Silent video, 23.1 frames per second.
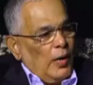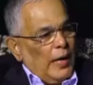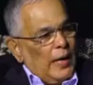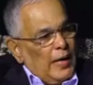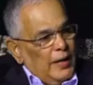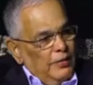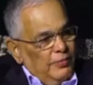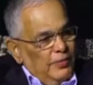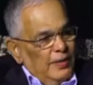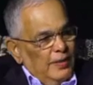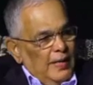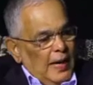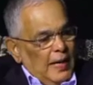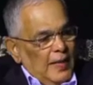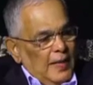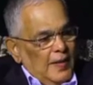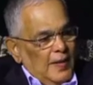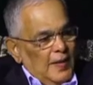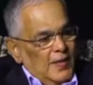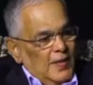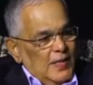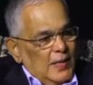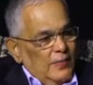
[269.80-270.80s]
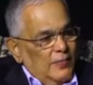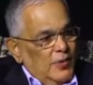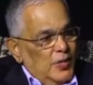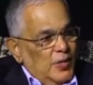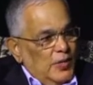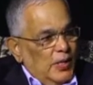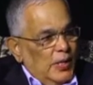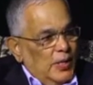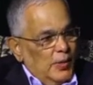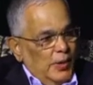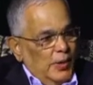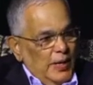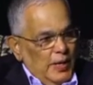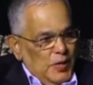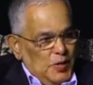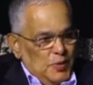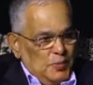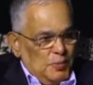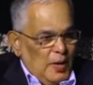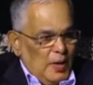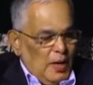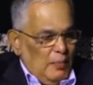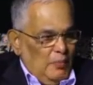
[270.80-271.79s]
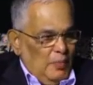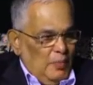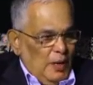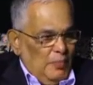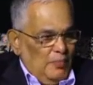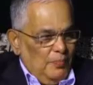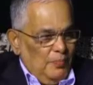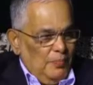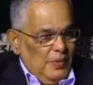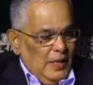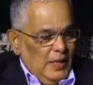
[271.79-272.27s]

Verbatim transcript: life that itself is the greatest problem.